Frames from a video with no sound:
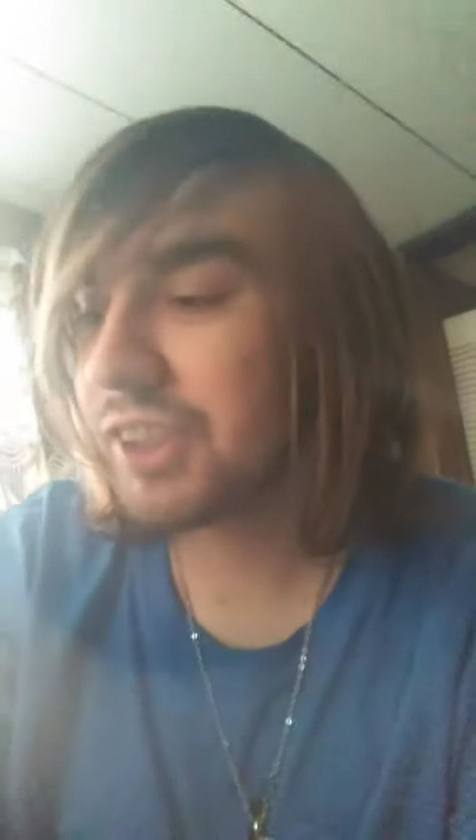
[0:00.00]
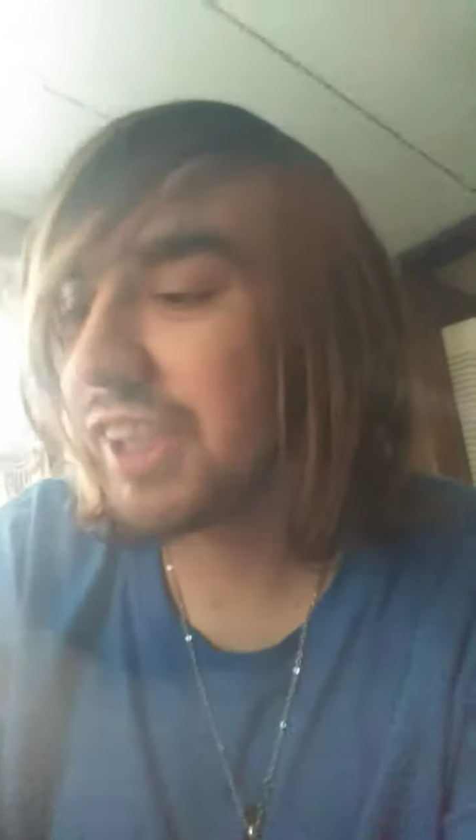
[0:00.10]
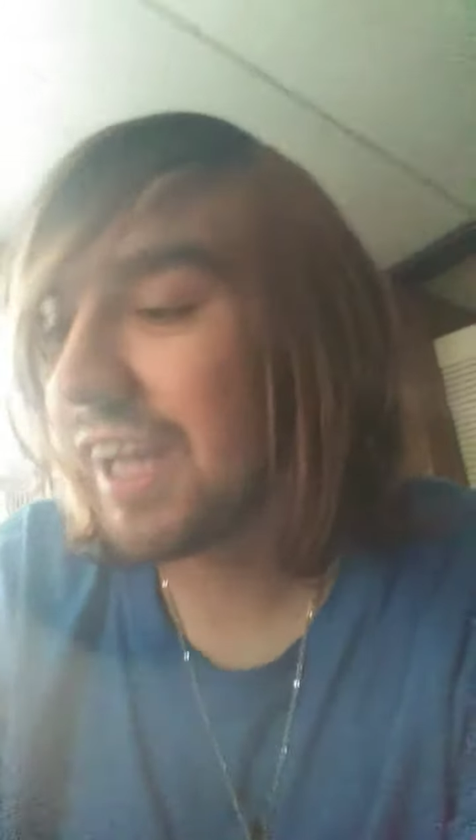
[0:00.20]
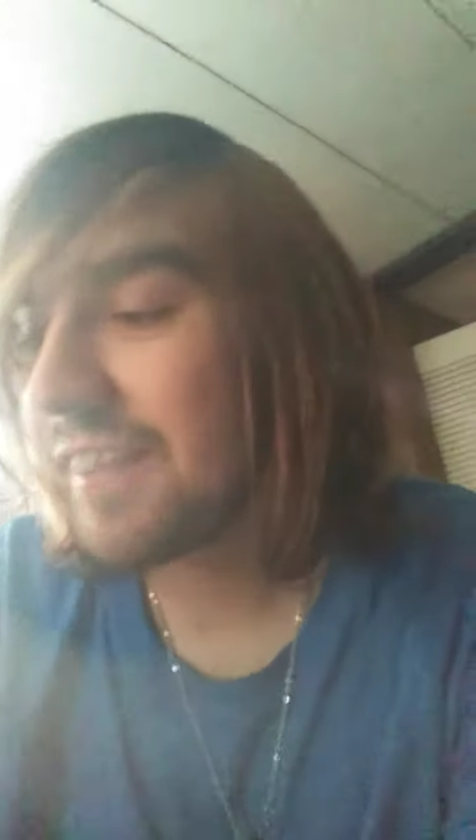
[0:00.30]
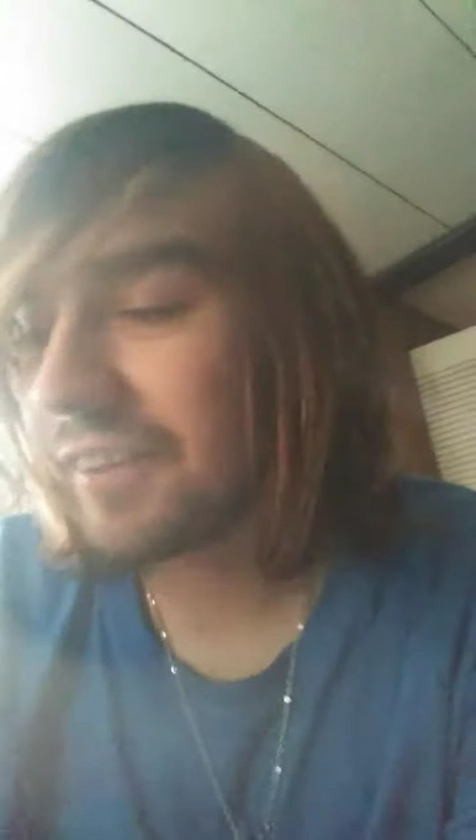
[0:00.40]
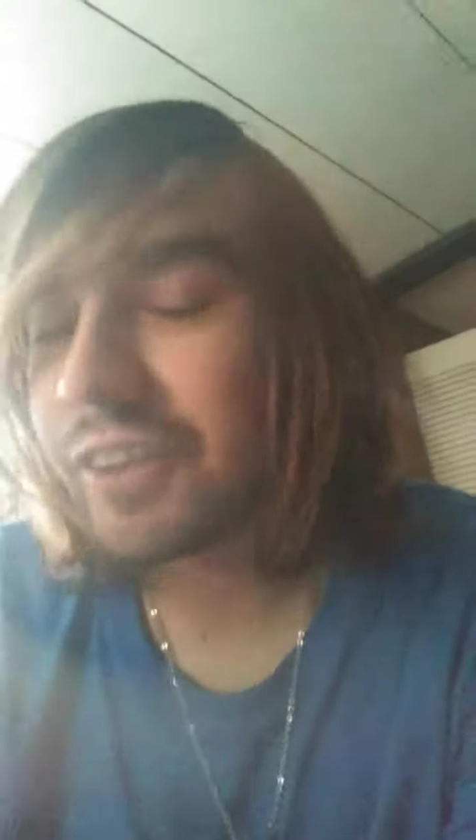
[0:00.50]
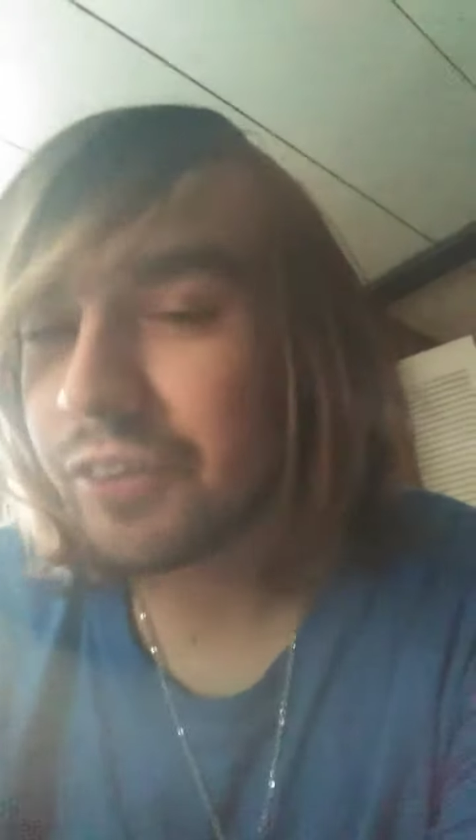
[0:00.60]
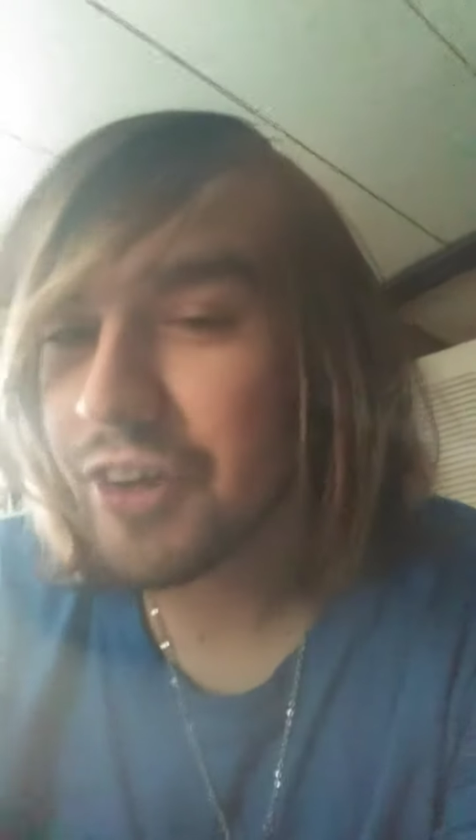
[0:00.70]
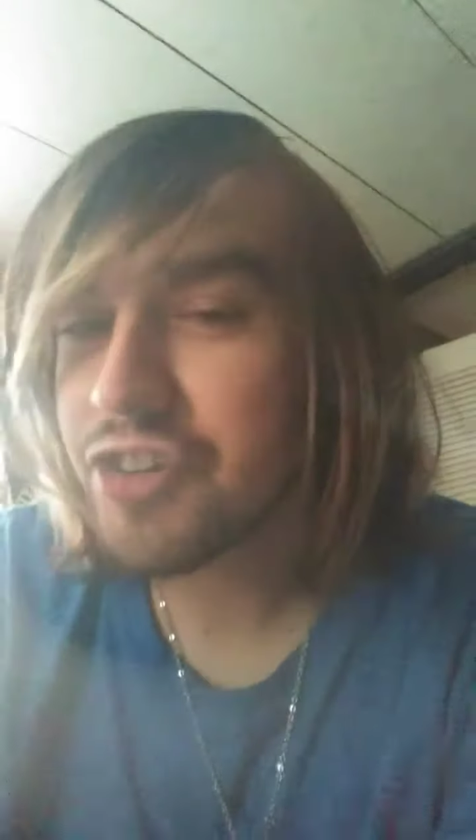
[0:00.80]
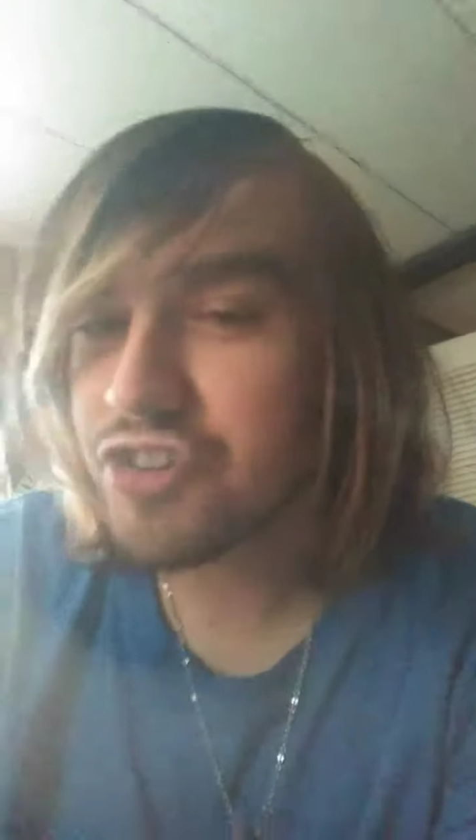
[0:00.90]
say they're
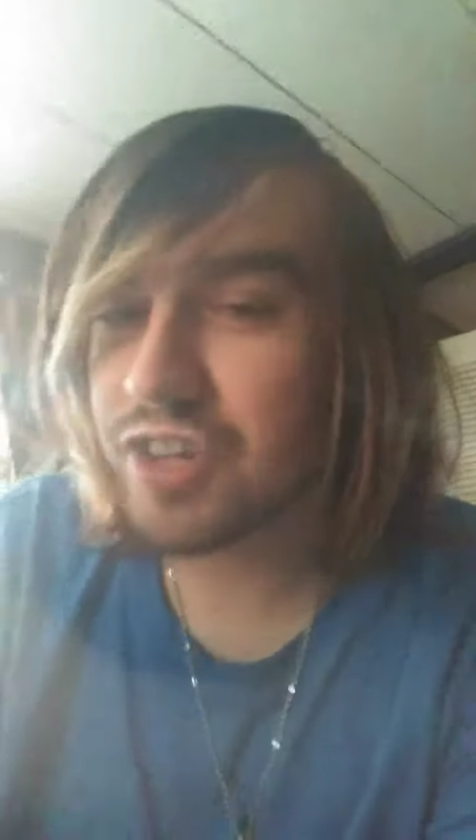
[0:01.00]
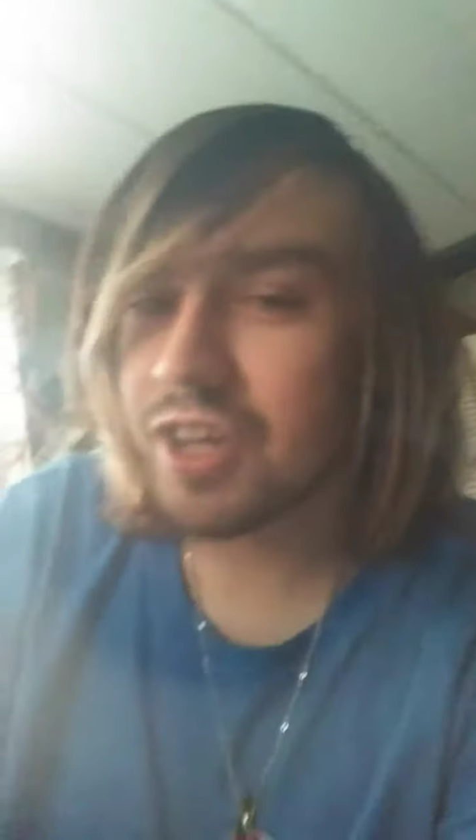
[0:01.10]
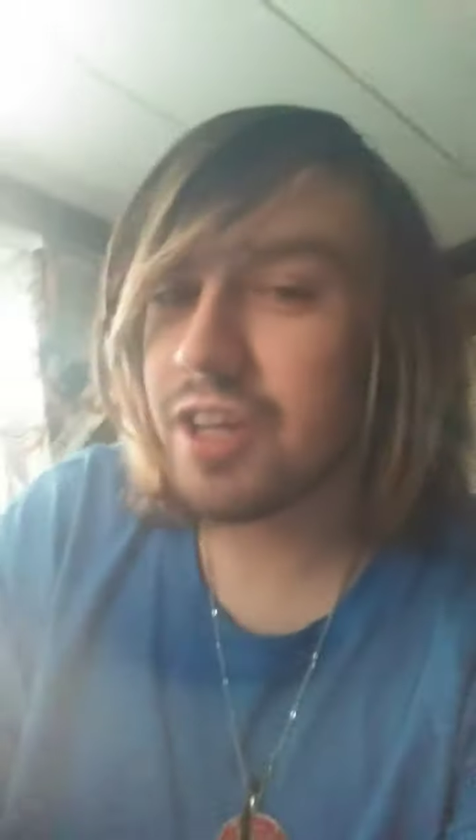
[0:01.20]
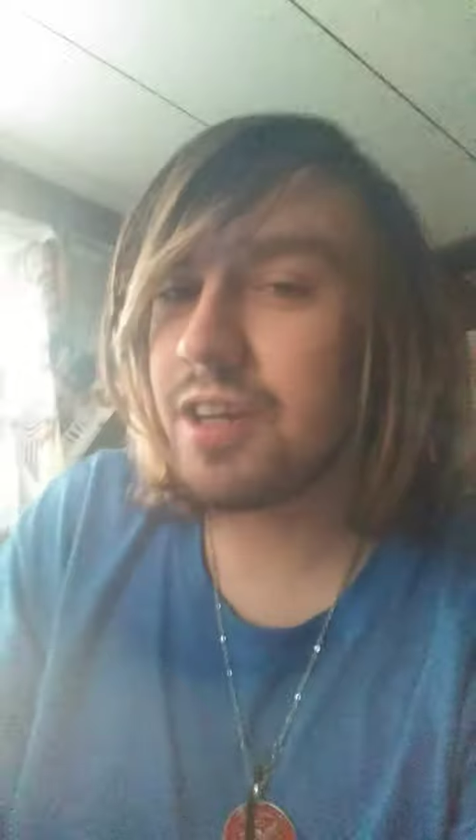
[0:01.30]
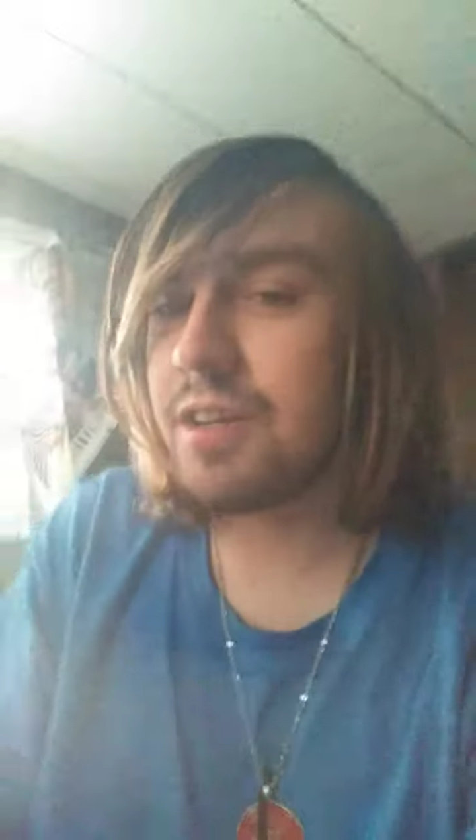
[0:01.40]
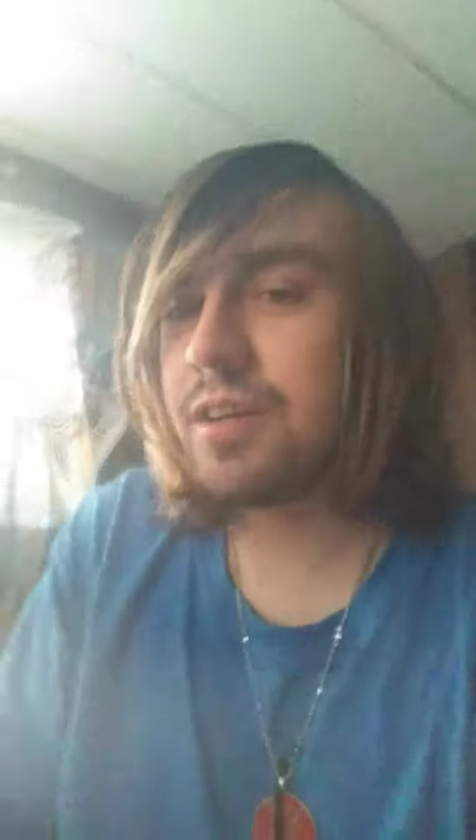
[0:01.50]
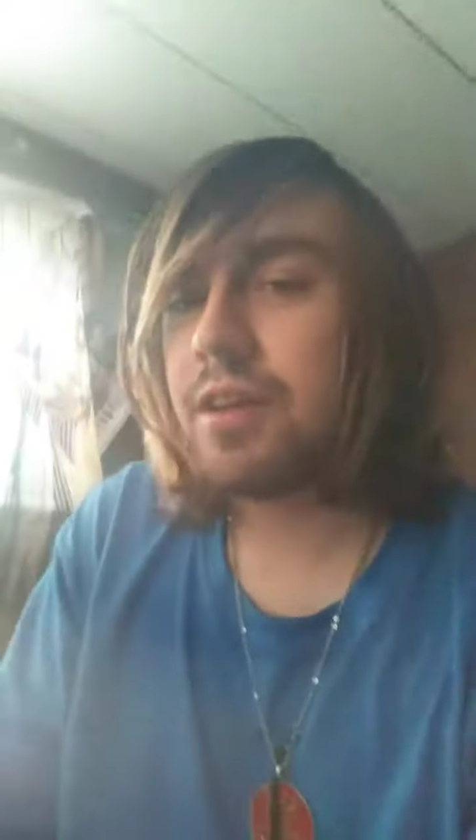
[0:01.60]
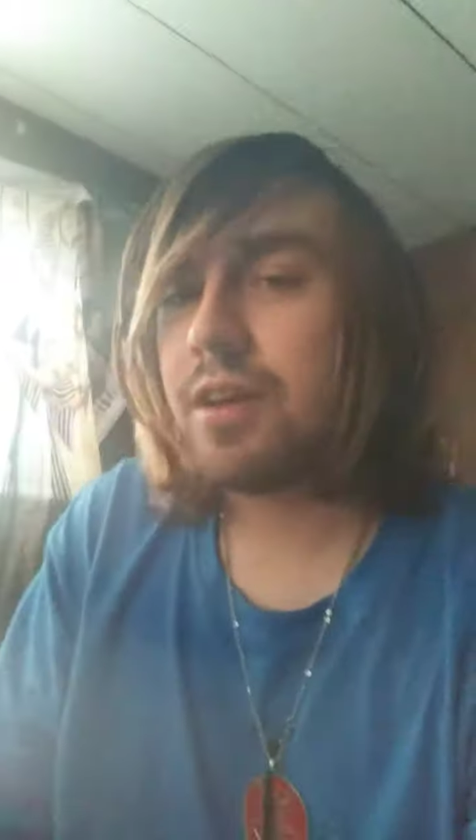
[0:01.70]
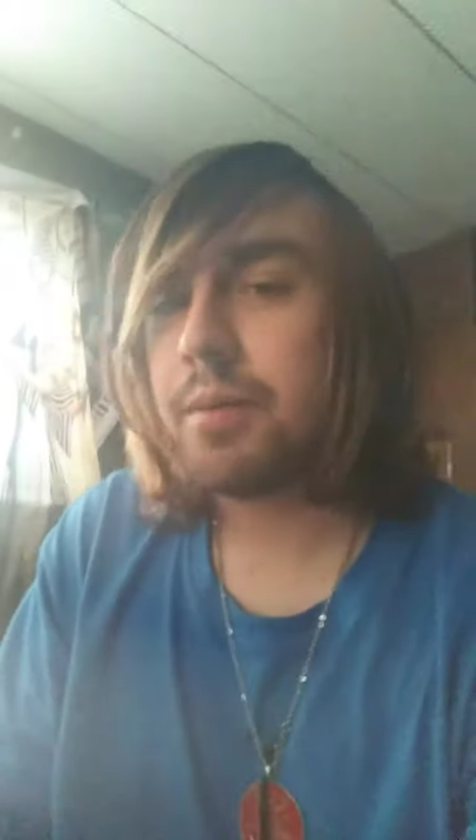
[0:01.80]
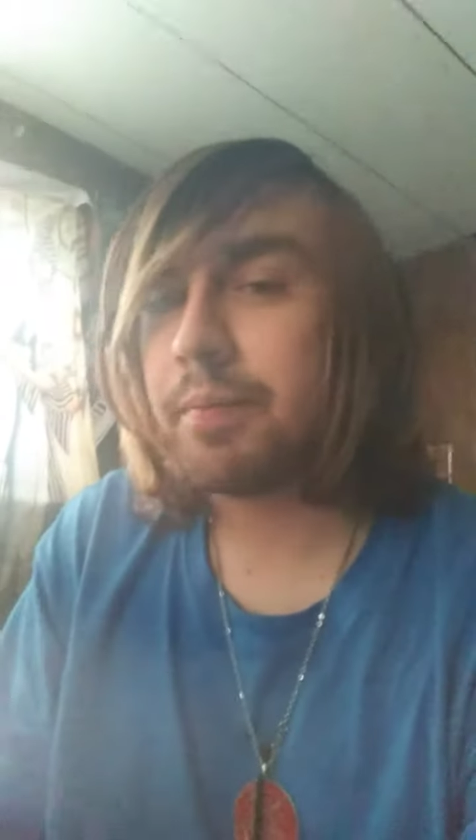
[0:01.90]
Christian,
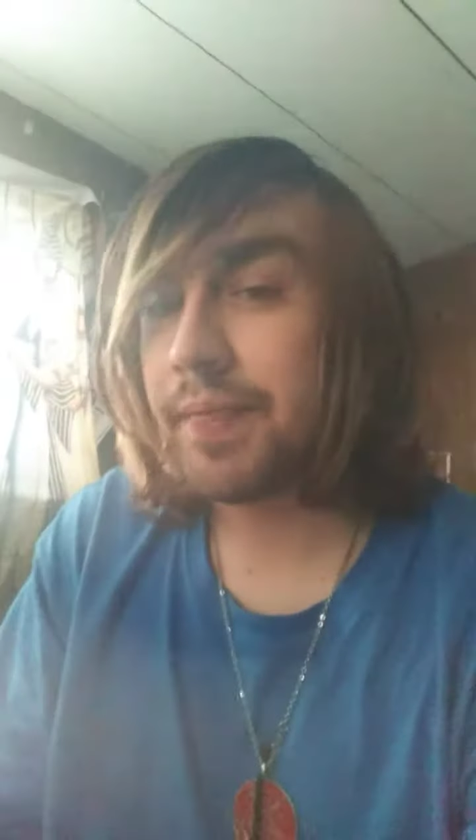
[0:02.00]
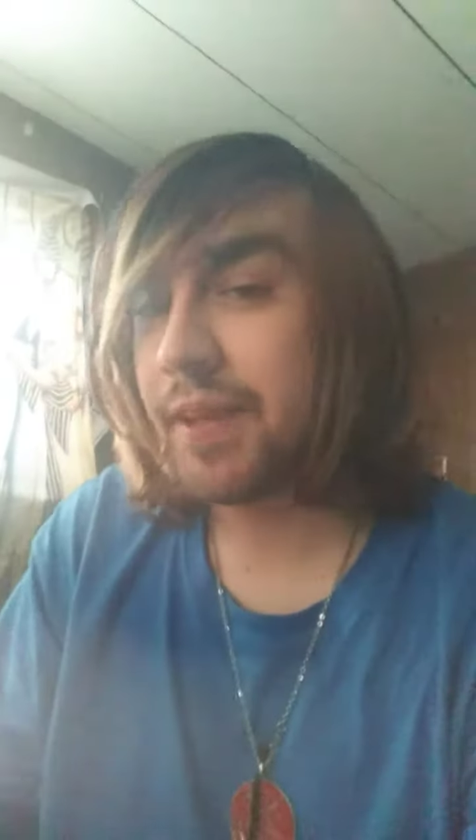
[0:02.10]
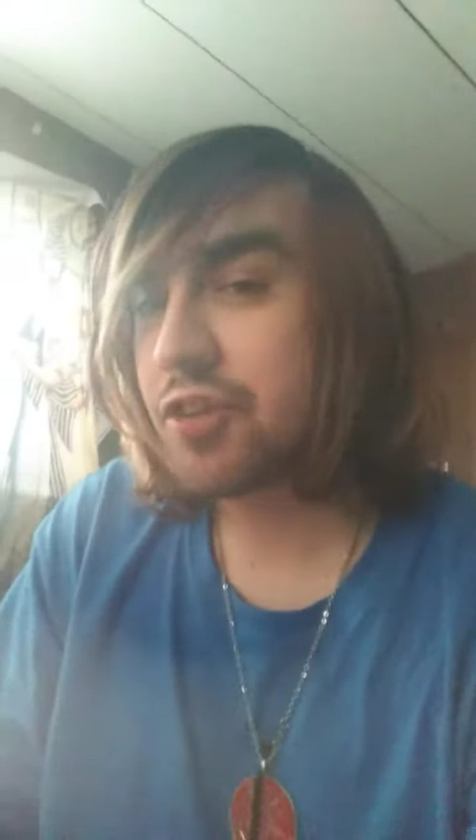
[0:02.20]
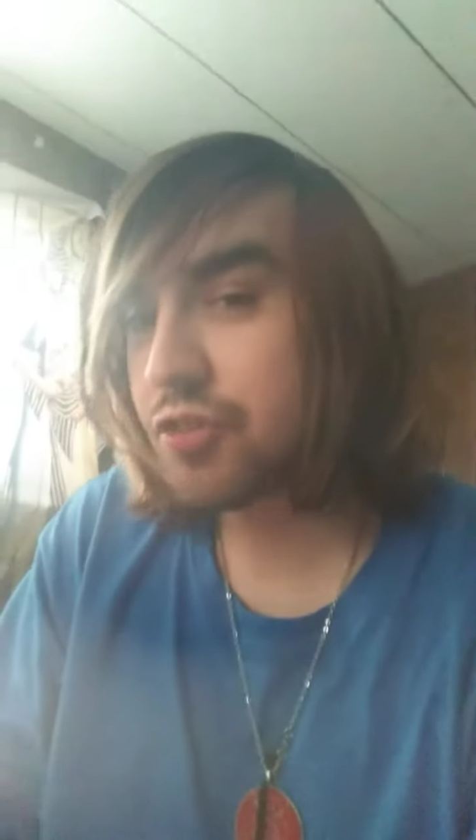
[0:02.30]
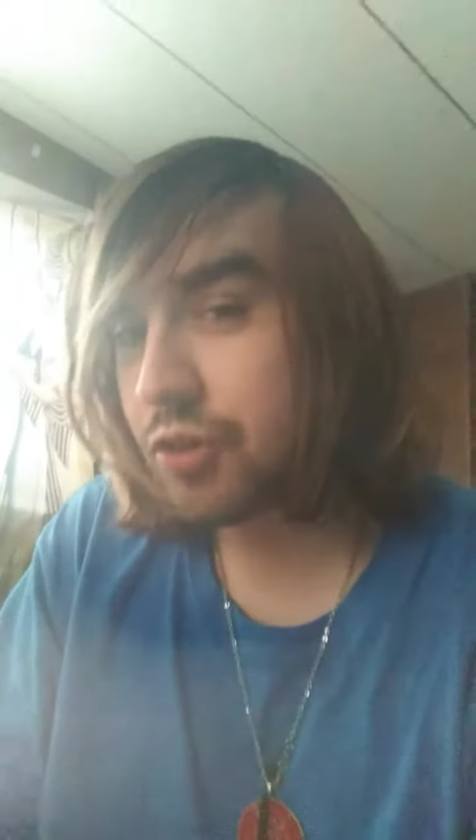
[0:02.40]
but they